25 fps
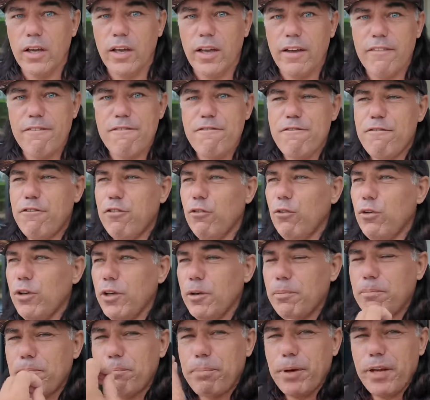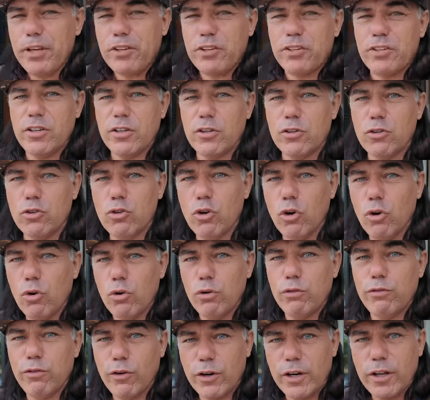and fully passionate
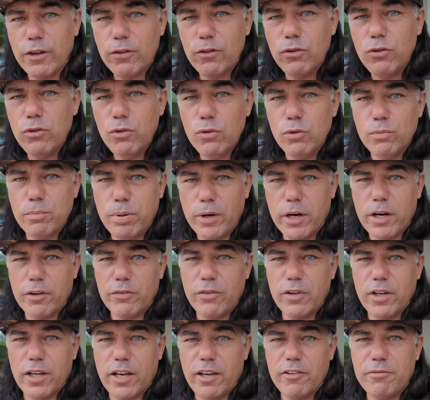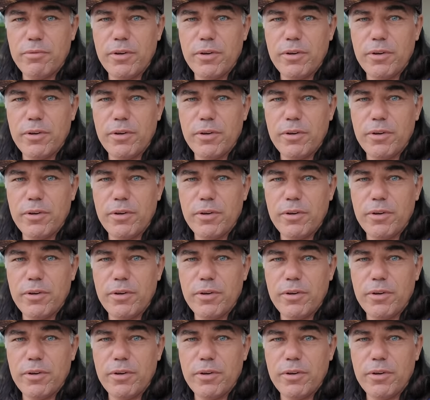go for that new part of your life